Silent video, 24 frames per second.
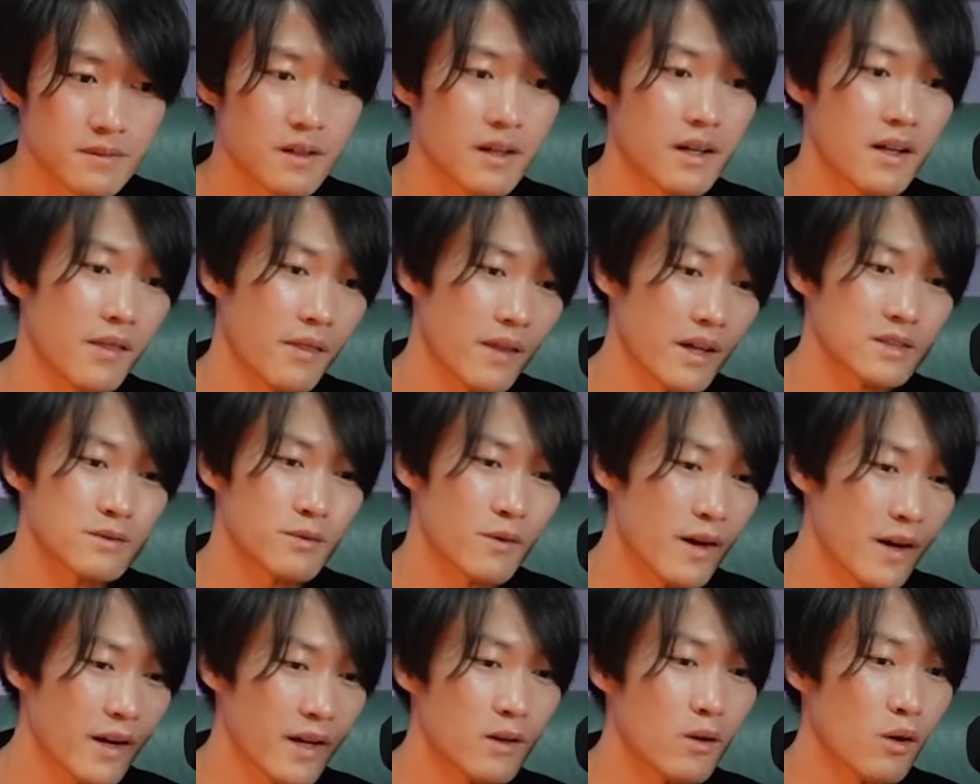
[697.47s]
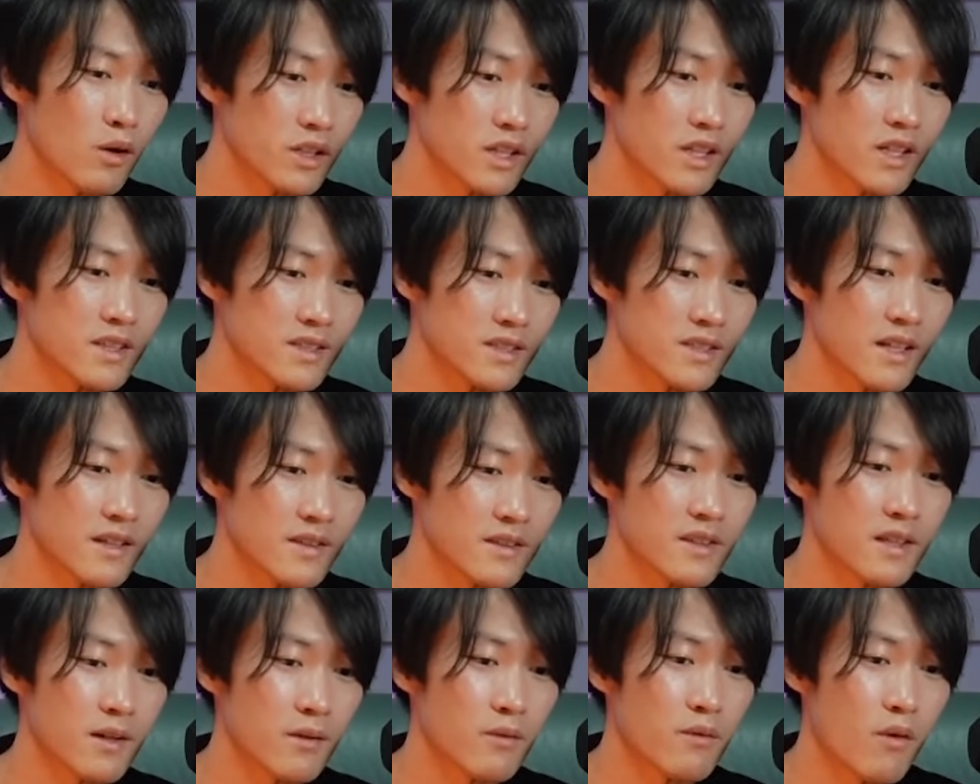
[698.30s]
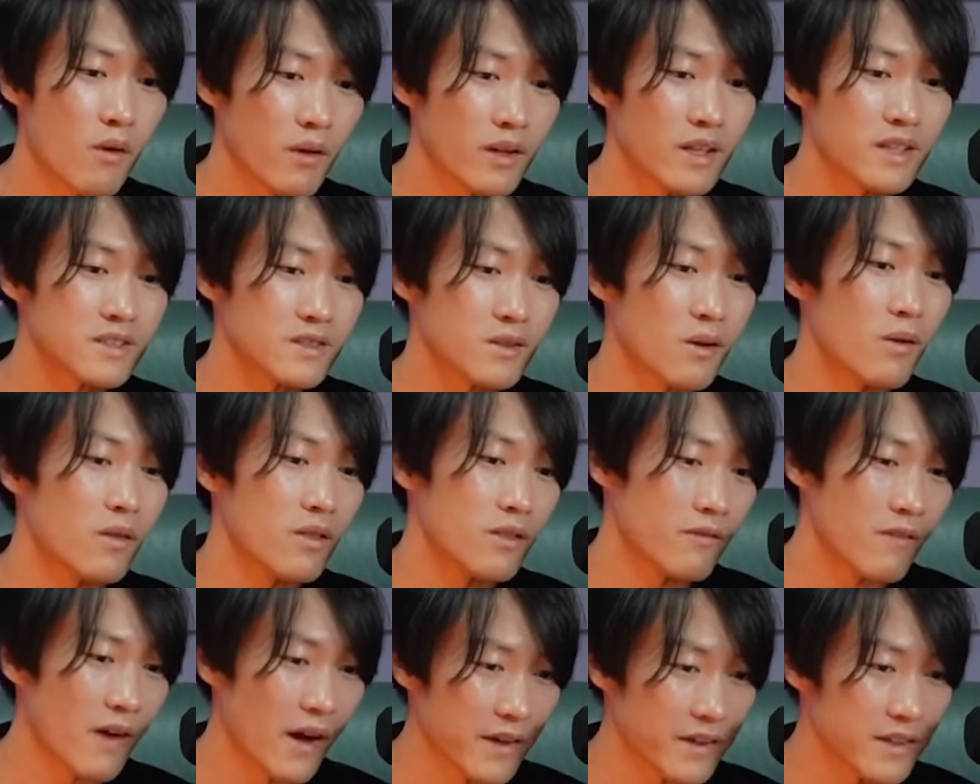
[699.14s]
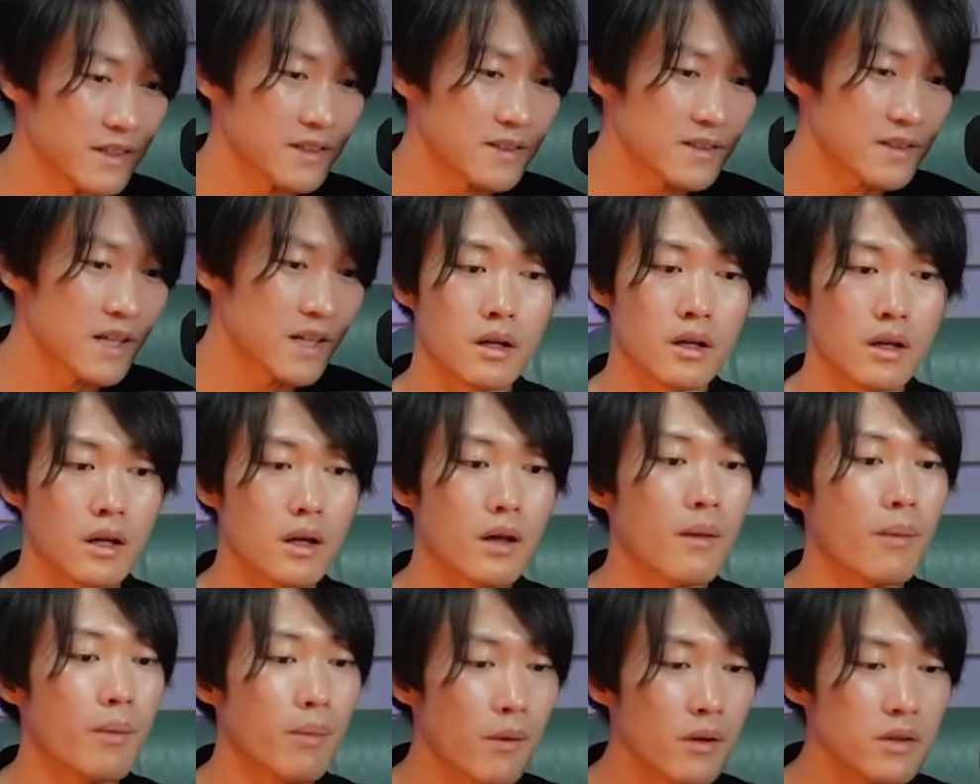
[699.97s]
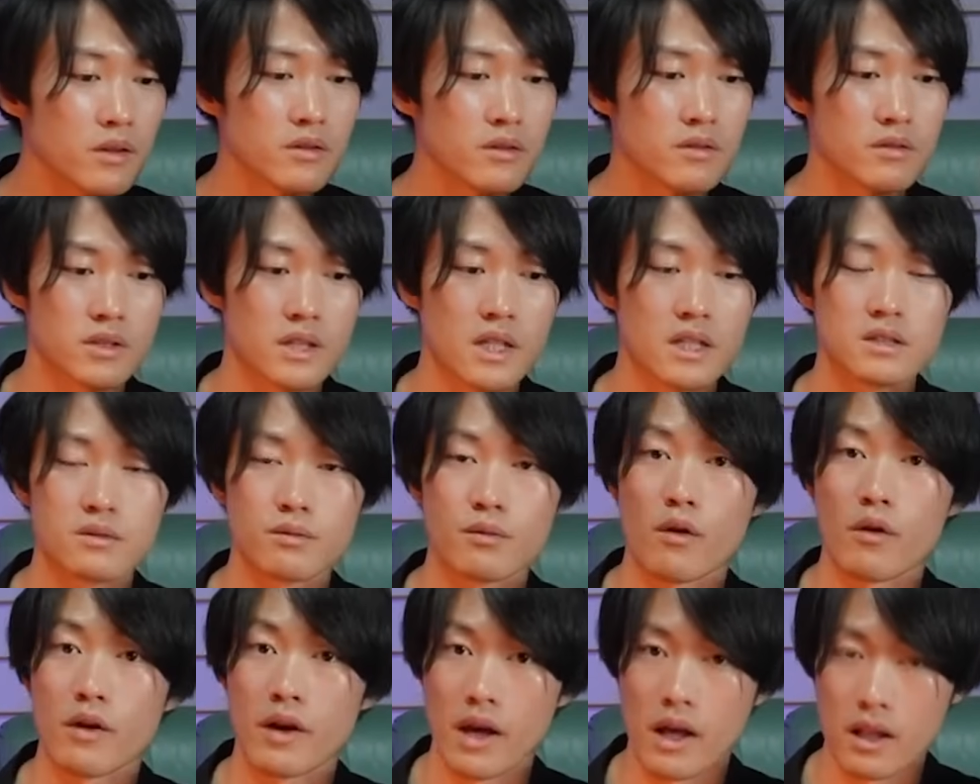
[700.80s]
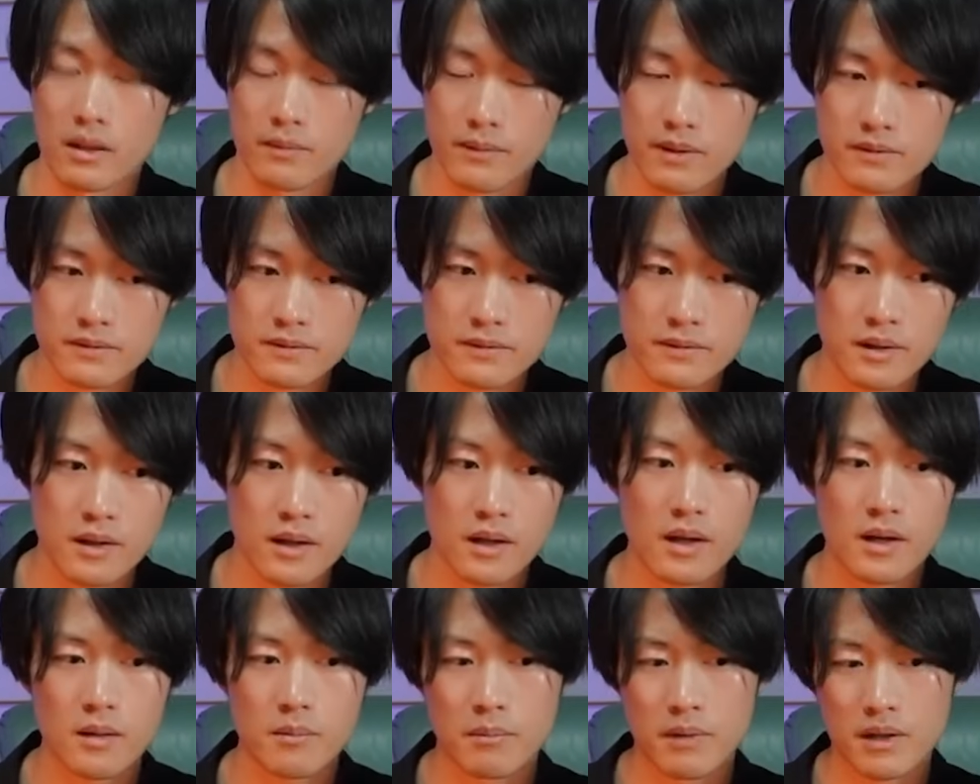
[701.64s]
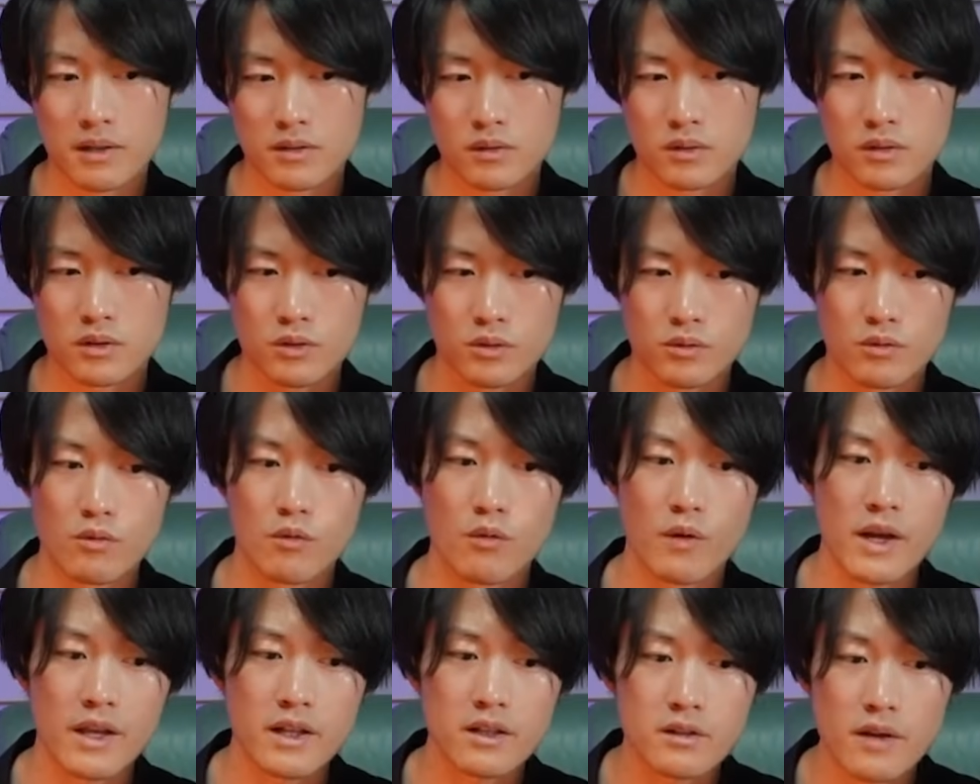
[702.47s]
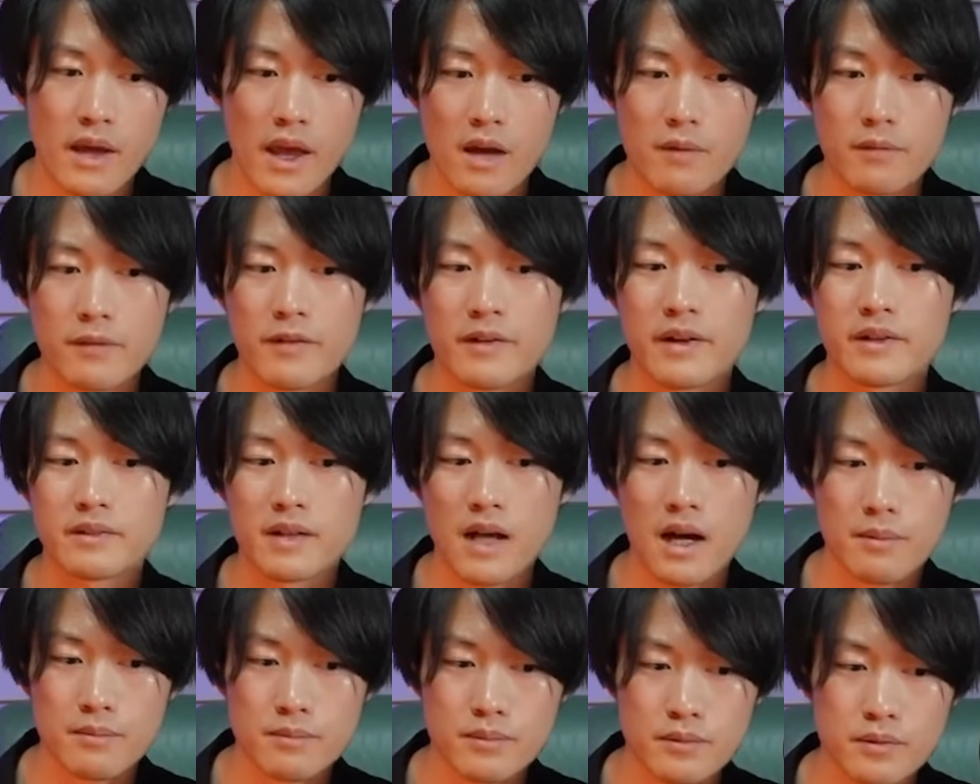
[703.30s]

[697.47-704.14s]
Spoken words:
That's why Loki set the forest on fire, not to destroy Elbaf, but to wake everyone up,